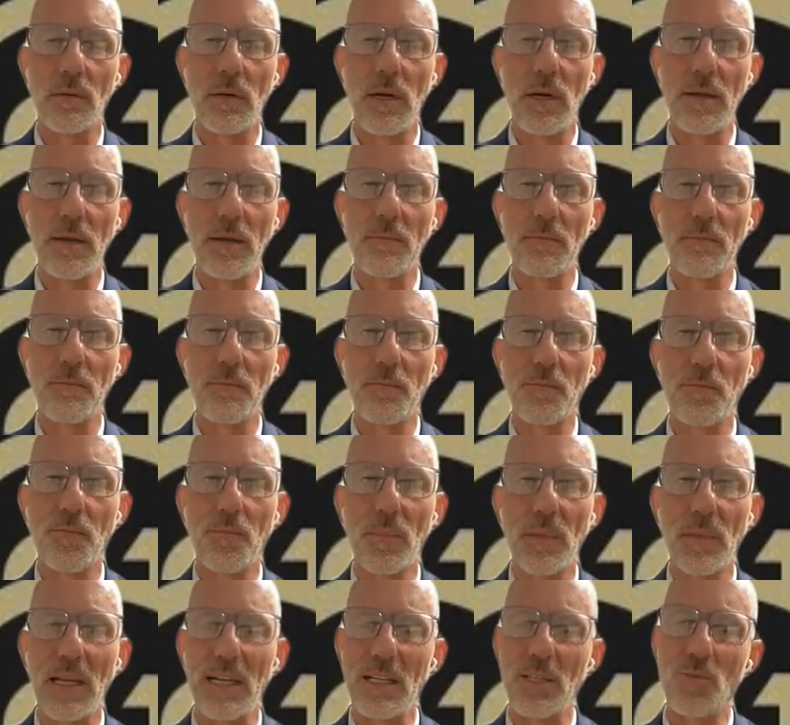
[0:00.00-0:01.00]
Right?
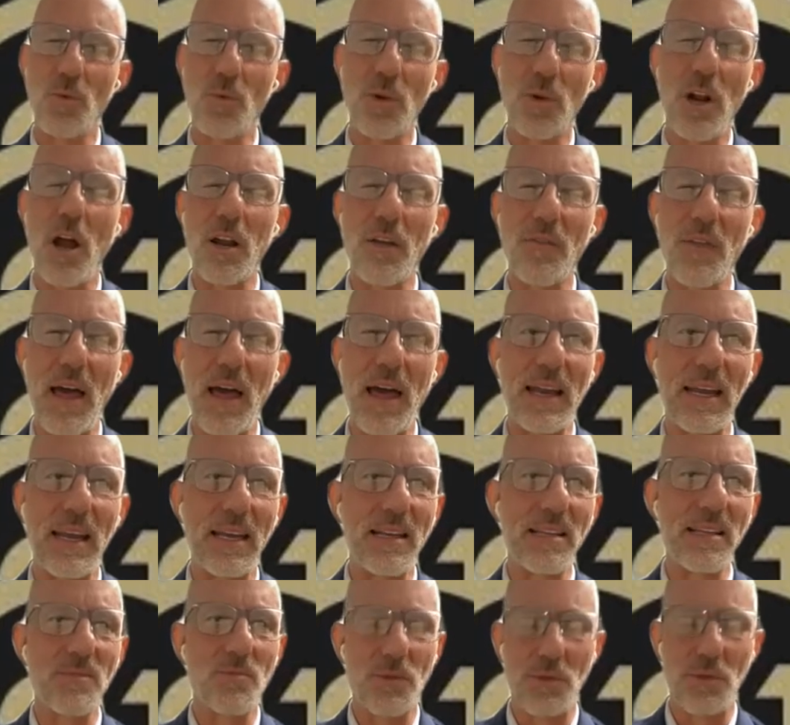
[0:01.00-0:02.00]
That's what all of that
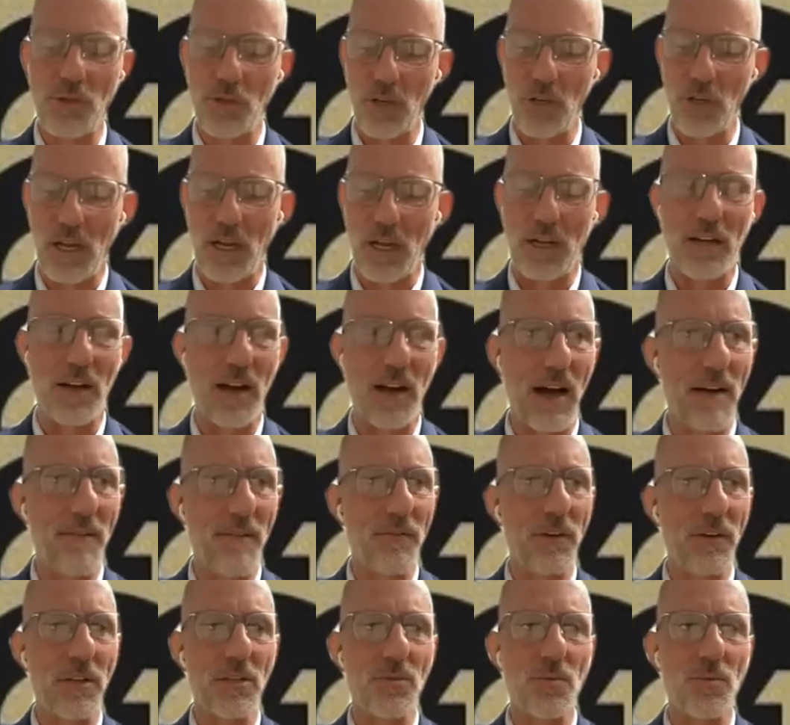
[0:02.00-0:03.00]
is. When you look at
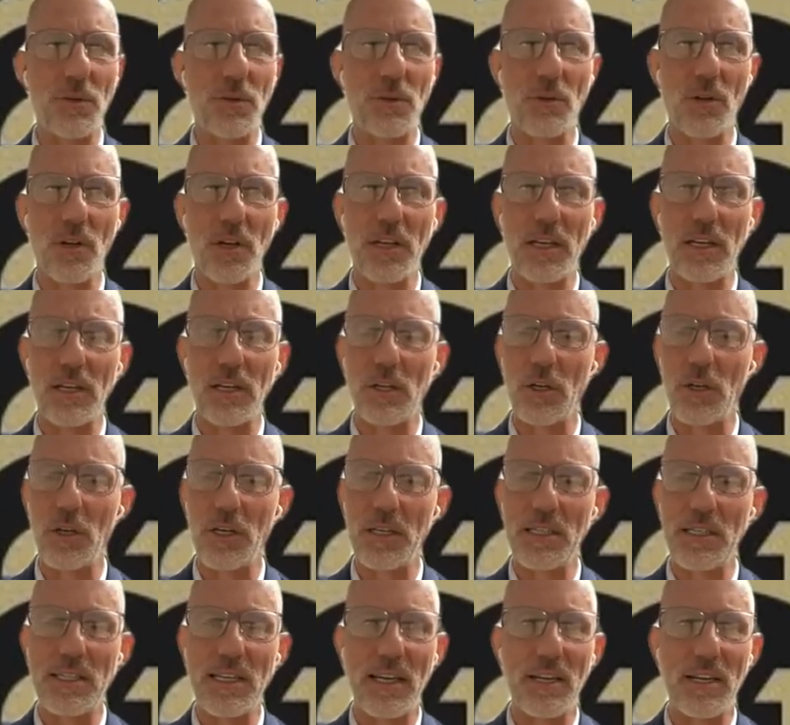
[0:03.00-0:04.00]
confidence, when you look at
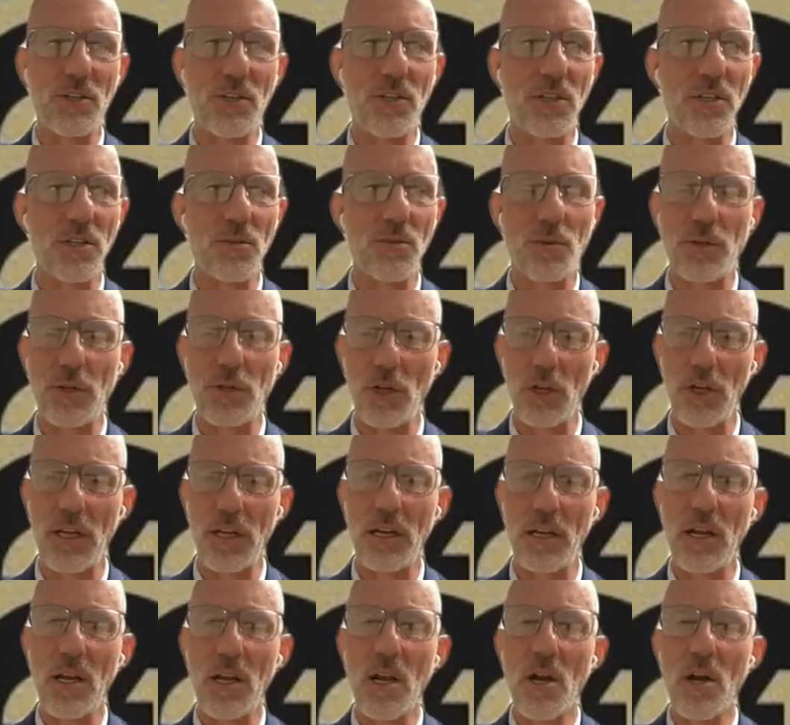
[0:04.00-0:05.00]
good intentions, when you
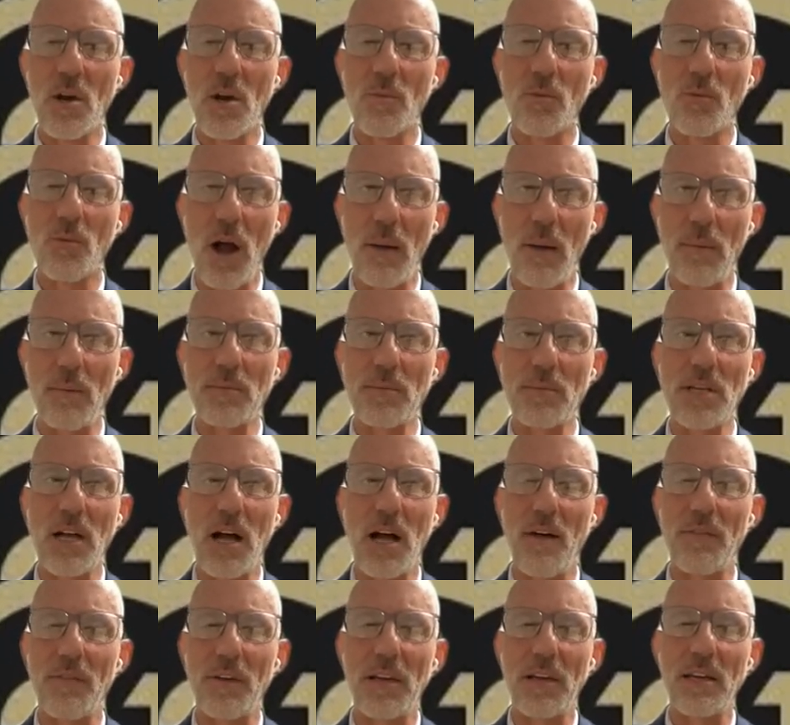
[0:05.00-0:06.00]
look at problem
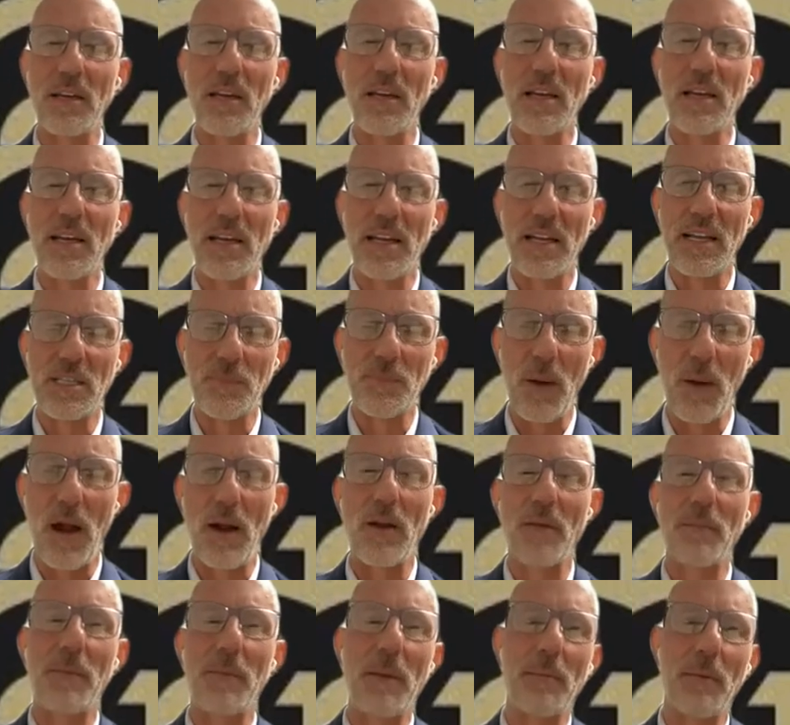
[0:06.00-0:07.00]
solving,
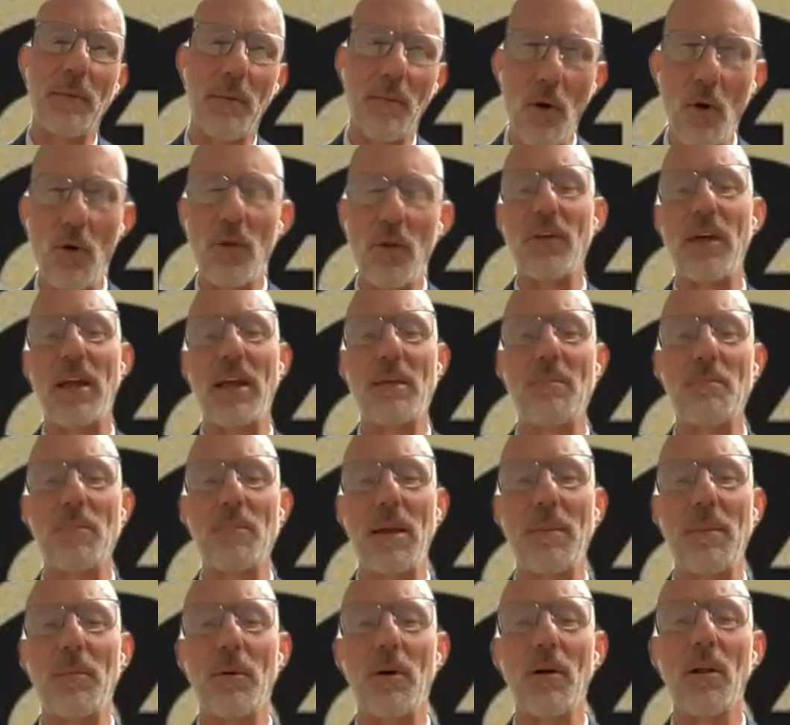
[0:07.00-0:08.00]
inspiring people, motivating
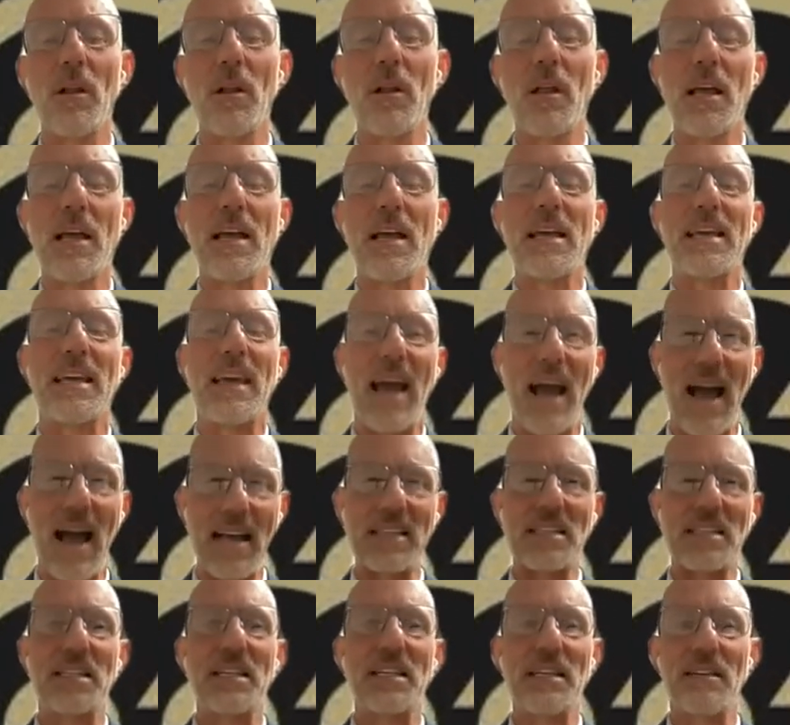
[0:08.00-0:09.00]
people,
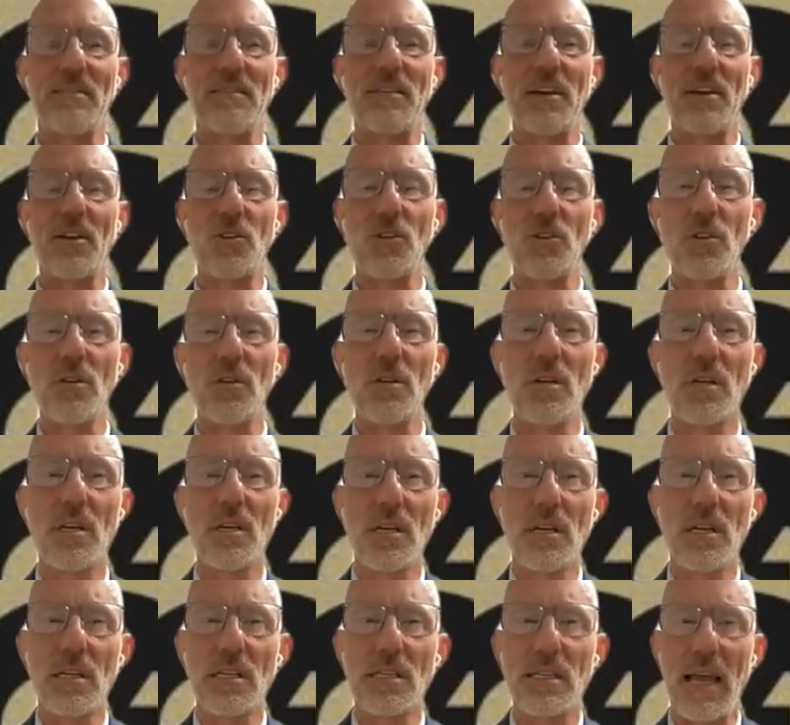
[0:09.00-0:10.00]
casting a vision,
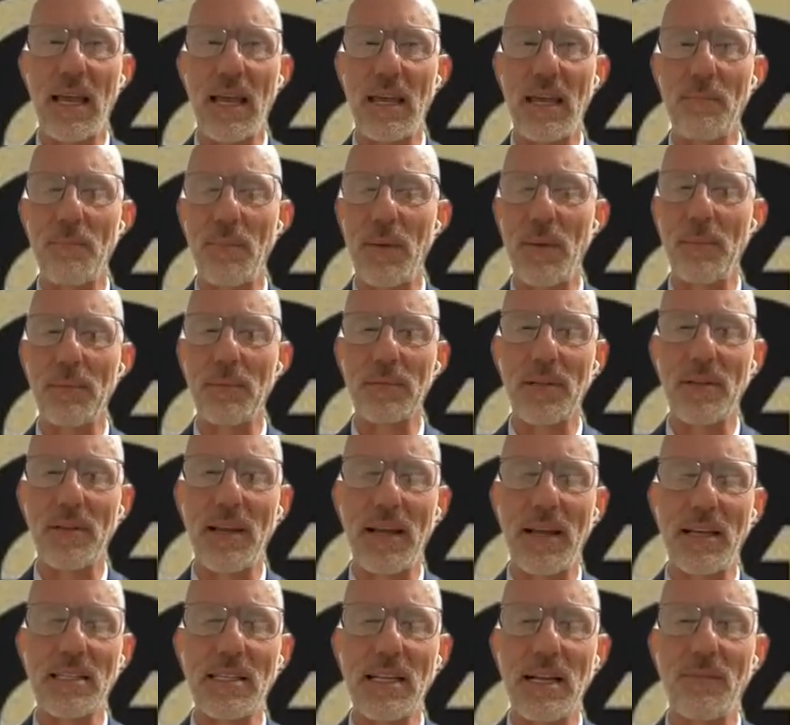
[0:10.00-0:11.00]
taking people to
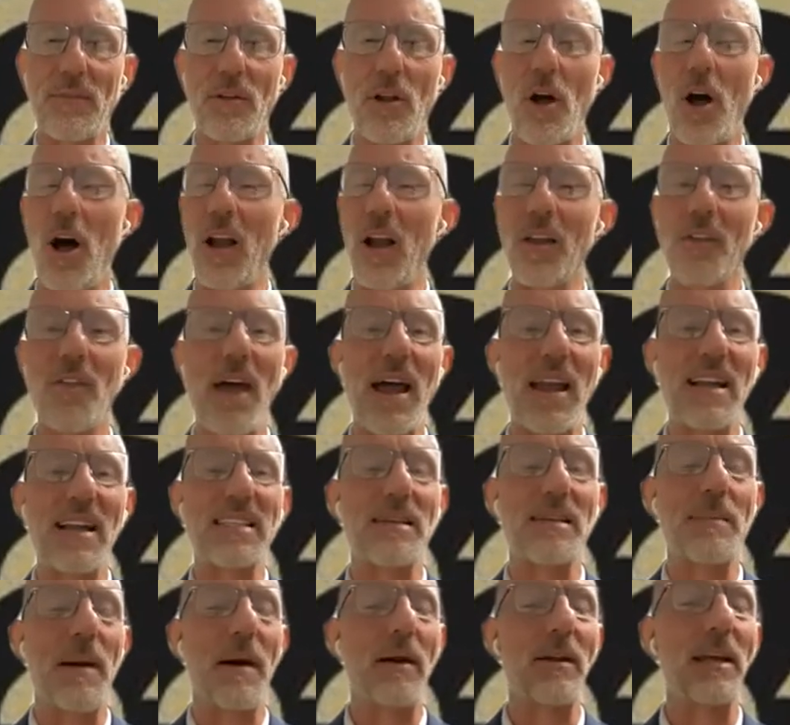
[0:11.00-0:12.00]
the next level, all of that
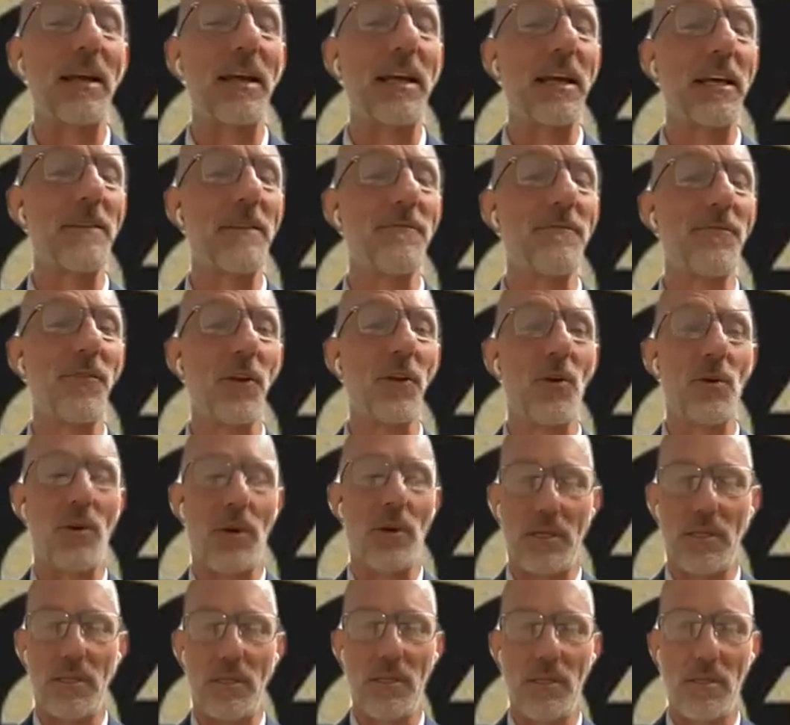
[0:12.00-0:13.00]
is about
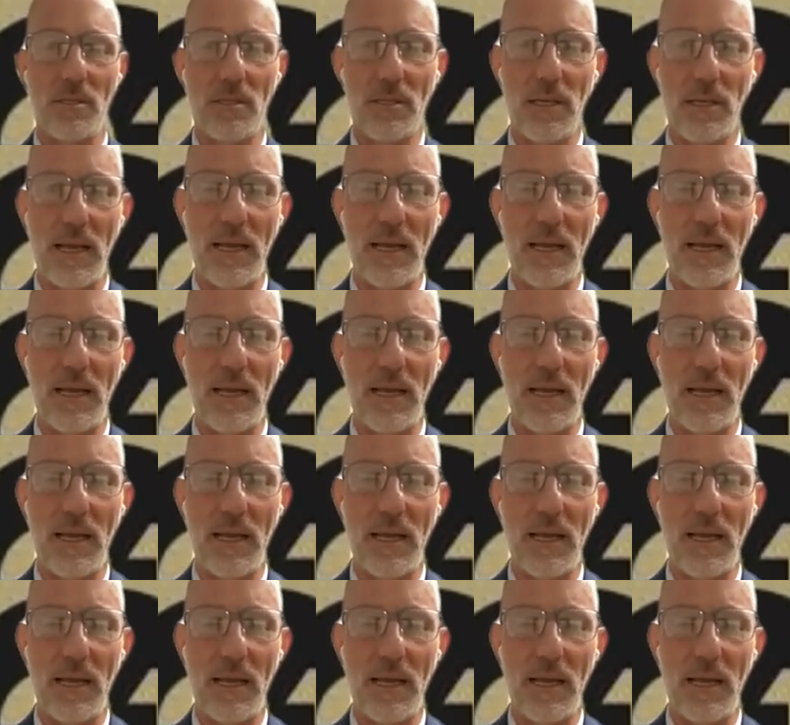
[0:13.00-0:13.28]
influence.